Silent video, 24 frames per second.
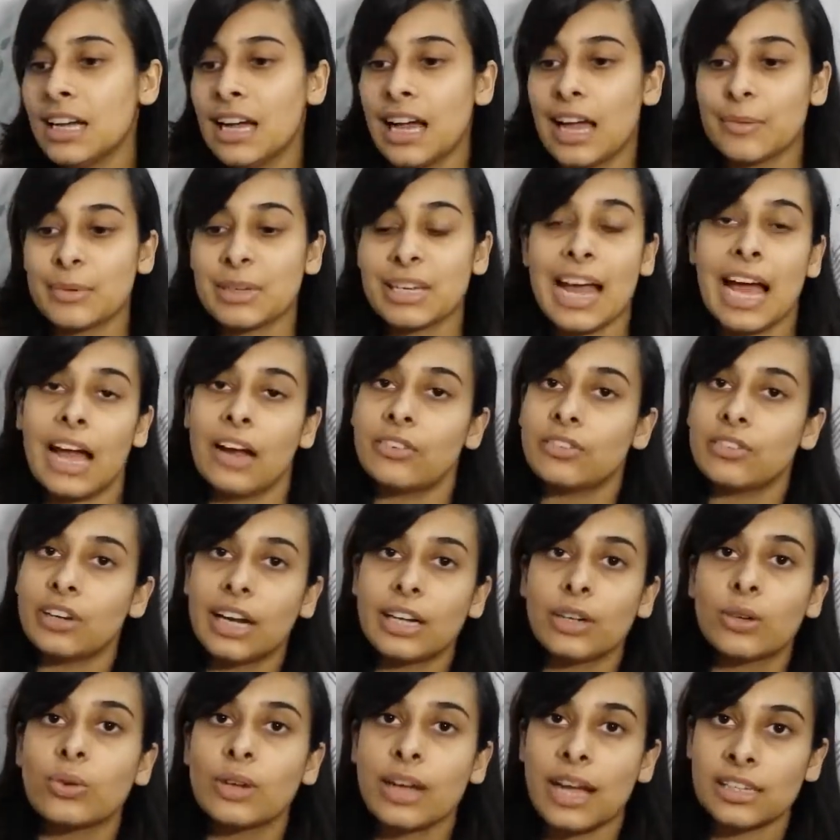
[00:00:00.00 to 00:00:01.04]
I mean, I've
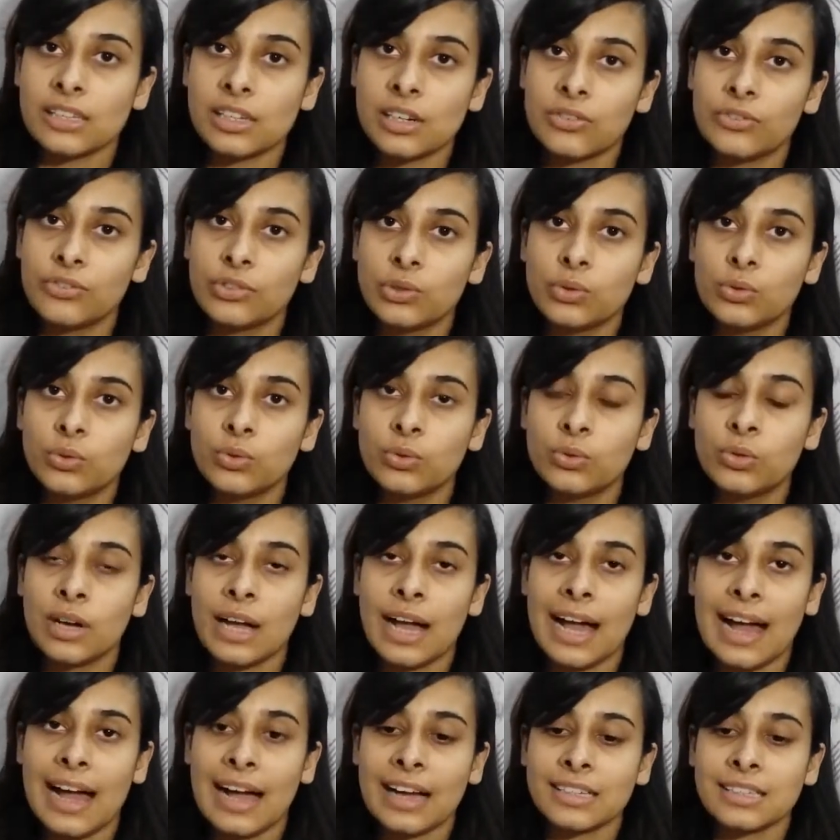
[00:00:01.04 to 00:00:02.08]
tried to gather a few
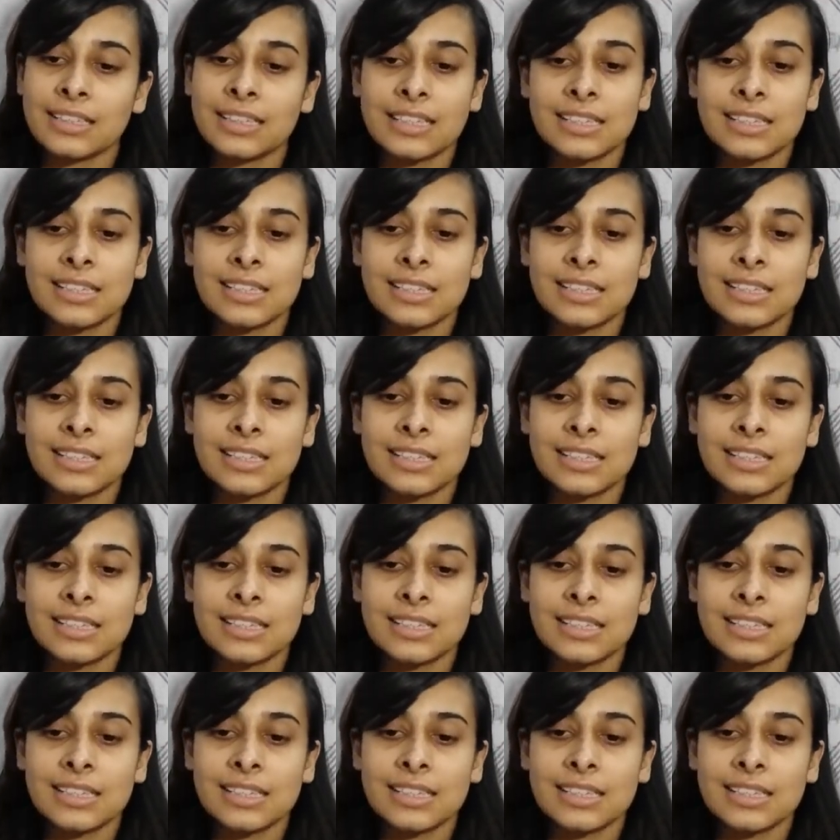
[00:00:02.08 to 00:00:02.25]
hacks.